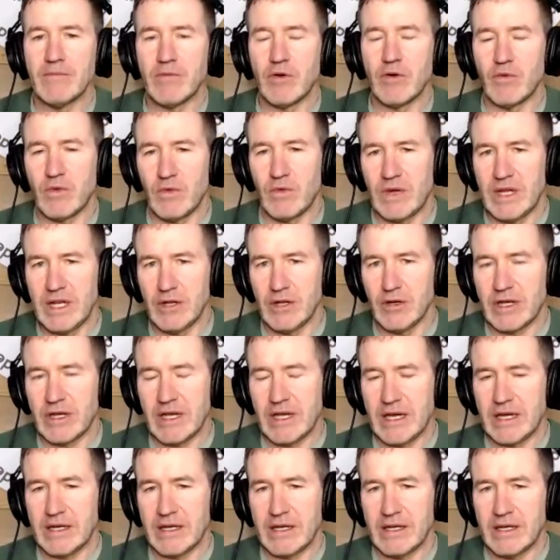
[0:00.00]
But we will look
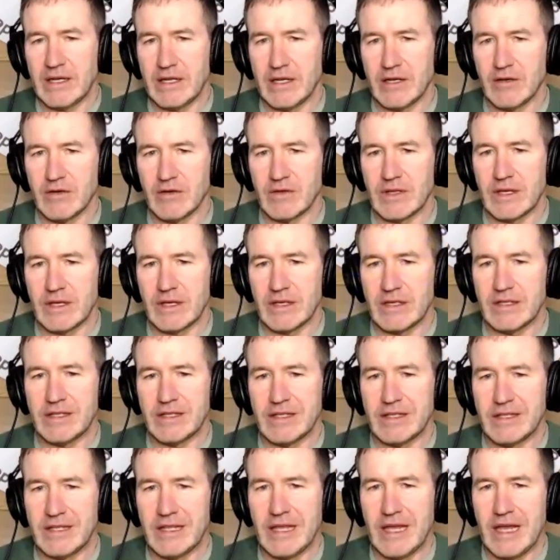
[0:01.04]
at the
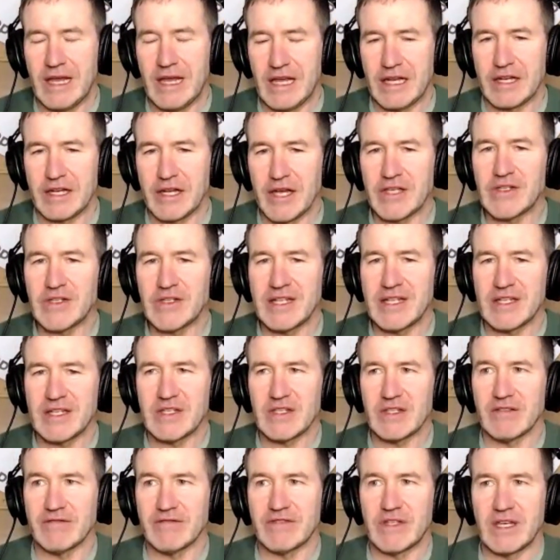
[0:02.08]
a nice
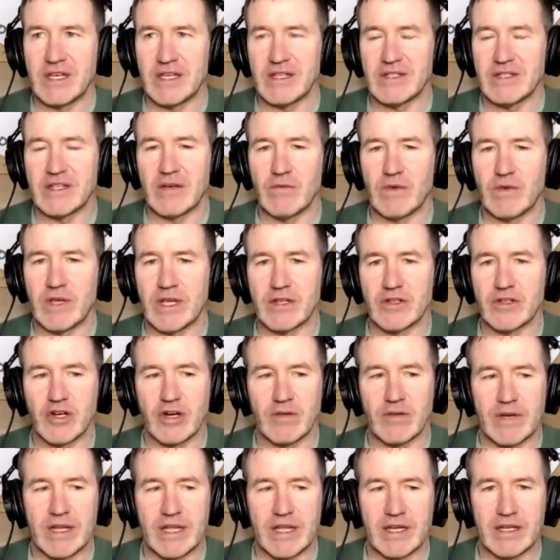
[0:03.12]
list of seeds that we can
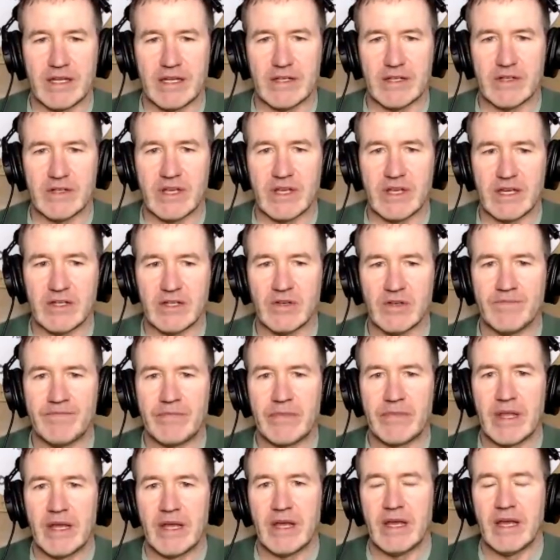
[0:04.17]
germinate at this stage.
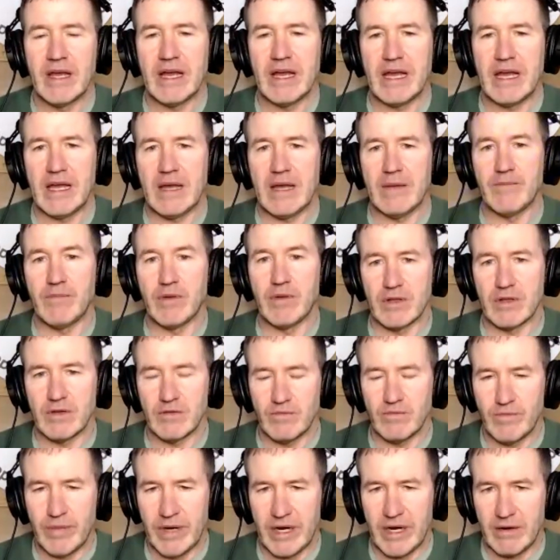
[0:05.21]

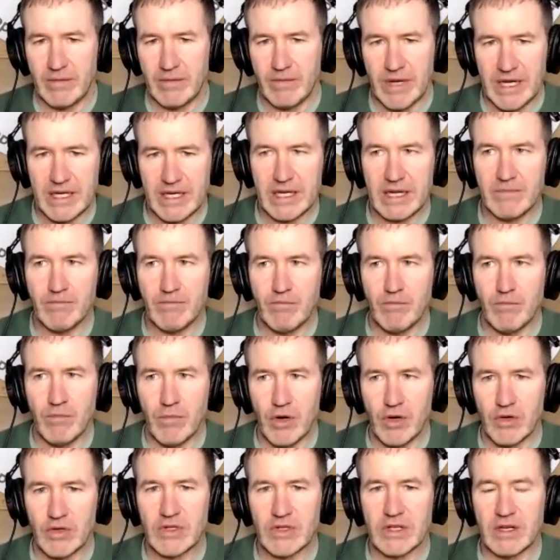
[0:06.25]
But bear in mind that
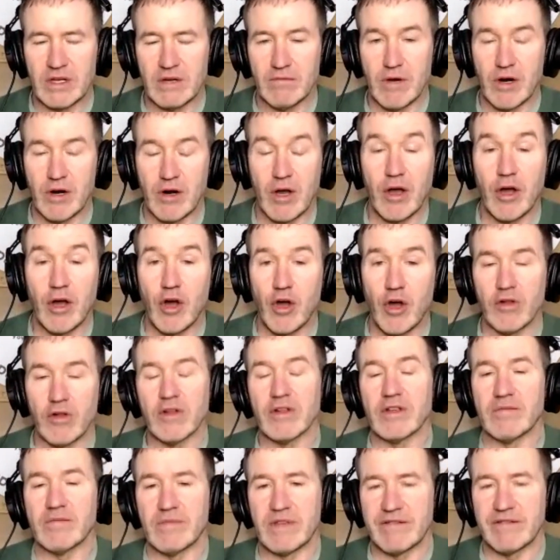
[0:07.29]
most of them, or
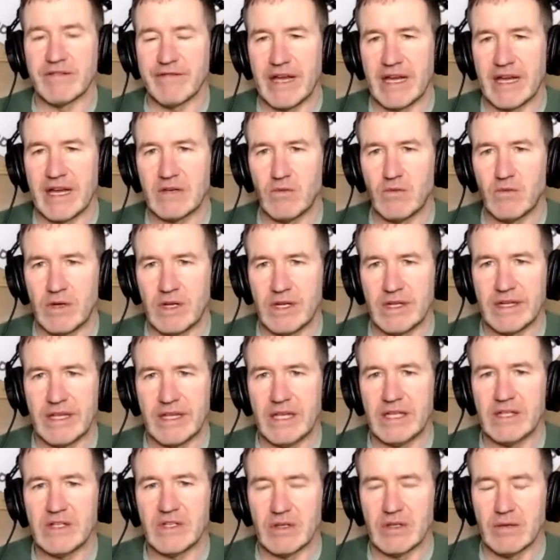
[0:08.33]
all of them, in fact, will
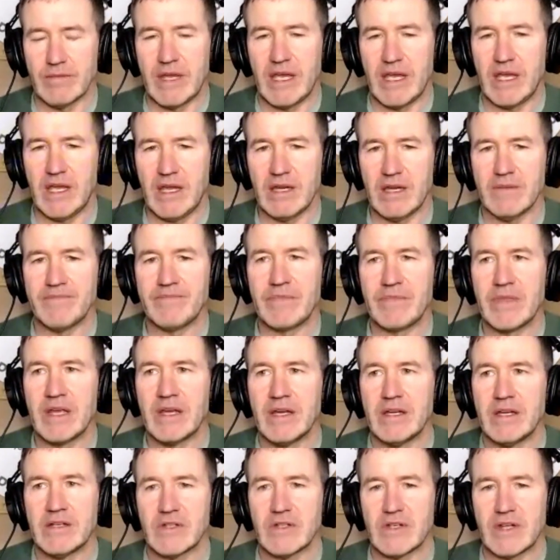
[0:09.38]
need some heat.
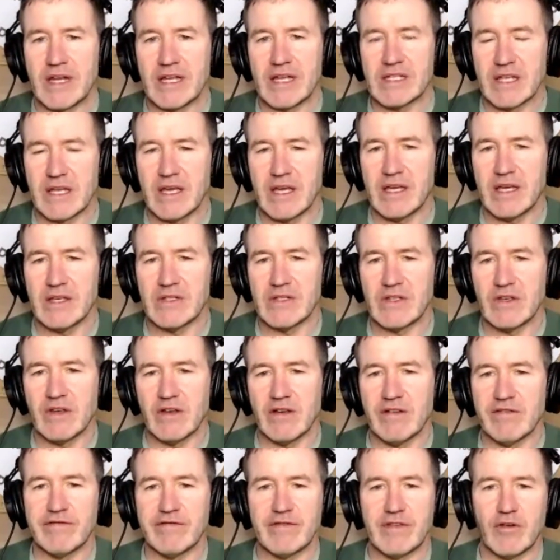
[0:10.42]
So that's a case
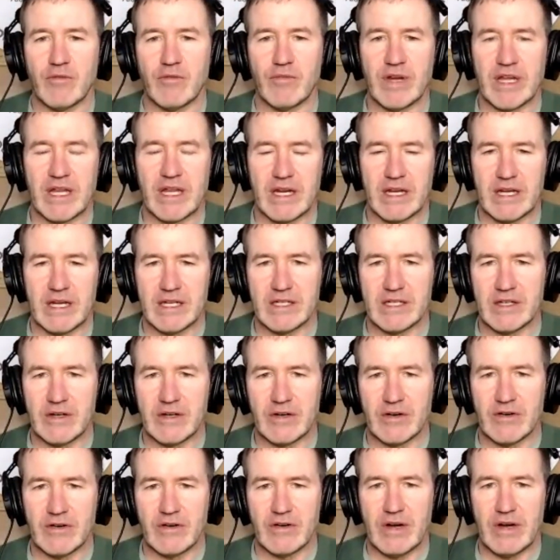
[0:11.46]
of you're bringing it into
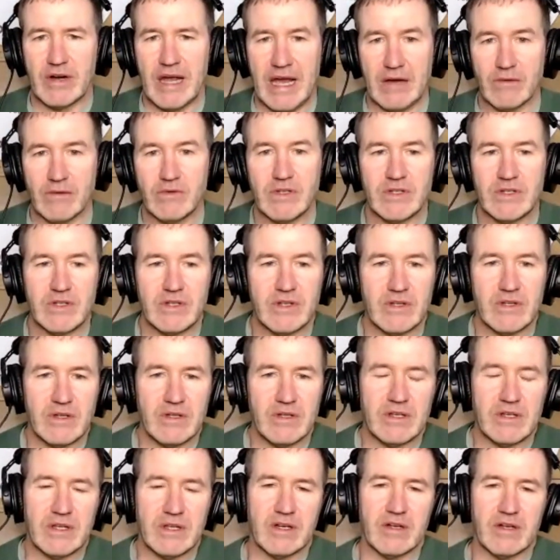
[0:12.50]
your house,
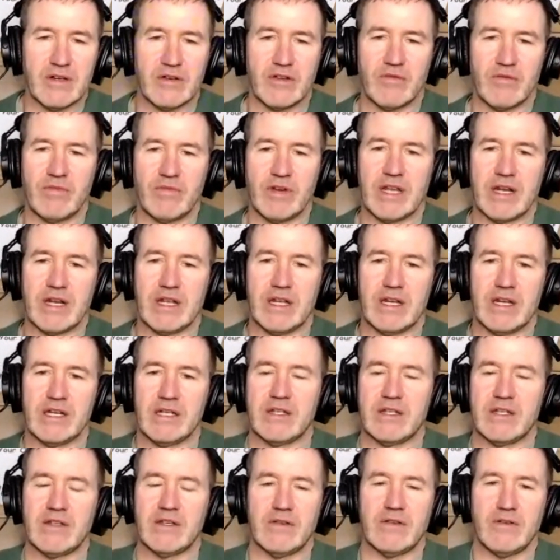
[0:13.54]
you're bringing it
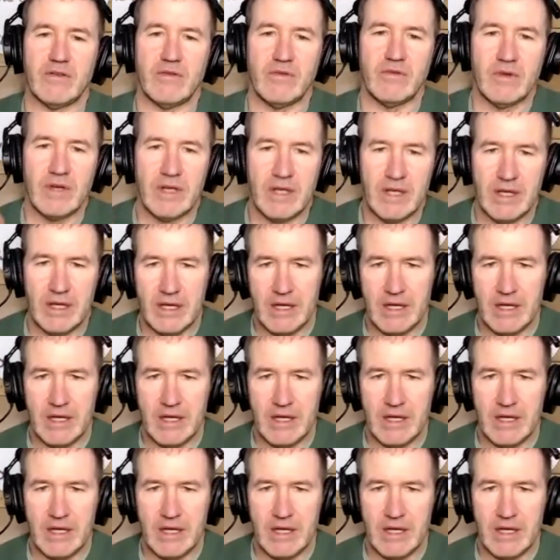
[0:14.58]
into